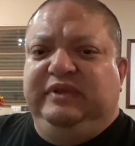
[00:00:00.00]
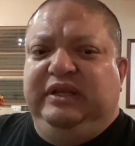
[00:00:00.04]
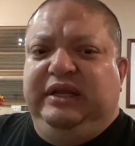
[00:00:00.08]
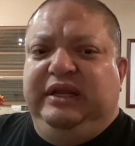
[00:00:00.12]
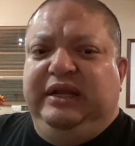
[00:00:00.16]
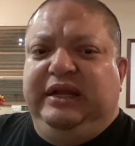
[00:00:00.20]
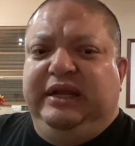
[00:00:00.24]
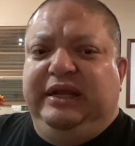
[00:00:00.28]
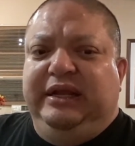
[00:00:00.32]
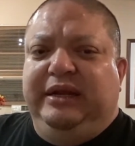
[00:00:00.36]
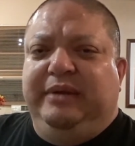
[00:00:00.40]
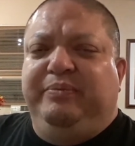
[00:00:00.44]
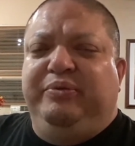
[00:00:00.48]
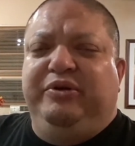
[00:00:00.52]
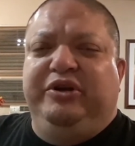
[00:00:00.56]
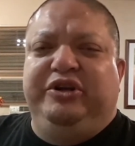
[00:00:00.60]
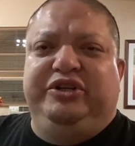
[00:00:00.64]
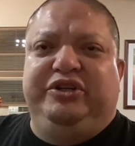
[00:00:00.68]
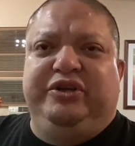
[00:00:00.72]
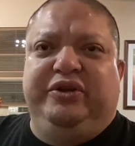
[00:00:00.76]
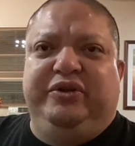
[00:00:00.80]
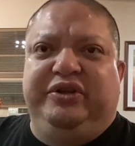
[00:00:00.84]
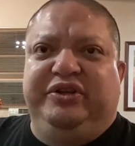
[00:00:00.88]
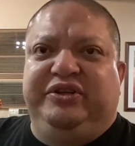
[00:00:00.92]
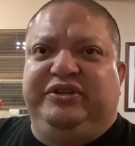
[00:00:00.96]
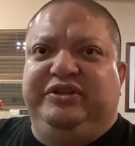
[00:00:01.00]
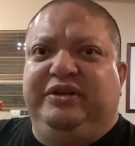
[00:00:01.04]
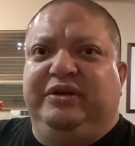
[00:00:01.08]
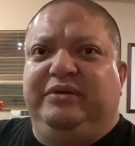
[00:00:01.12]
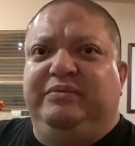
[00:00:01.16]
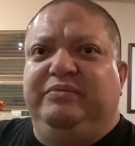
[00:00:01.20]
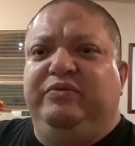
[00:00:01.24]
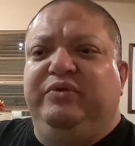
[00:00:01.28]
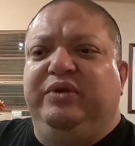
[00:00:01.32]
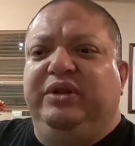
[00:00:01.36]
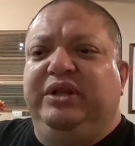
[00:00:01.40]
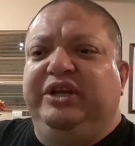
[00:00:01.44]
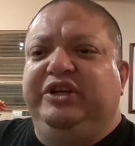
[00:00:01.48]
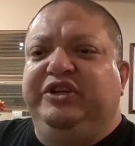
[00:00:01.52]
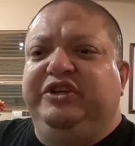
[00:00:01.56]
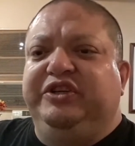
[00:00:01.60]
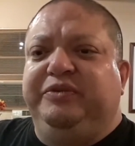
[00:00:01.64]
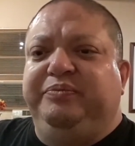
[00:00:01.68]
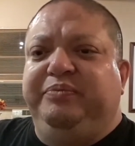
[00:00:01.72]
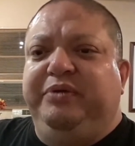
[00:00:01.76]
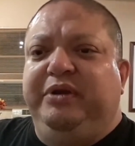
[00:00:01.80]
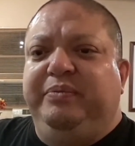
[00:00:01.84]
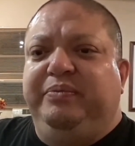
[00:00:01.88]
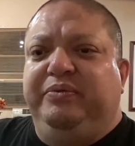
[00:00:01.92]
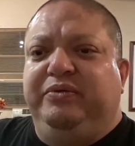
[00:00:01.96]
And I'm pretty sure there's some religious
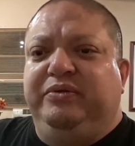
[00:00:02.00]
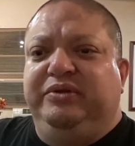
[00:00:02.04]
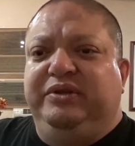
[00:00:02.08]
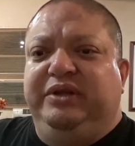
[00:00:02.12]
people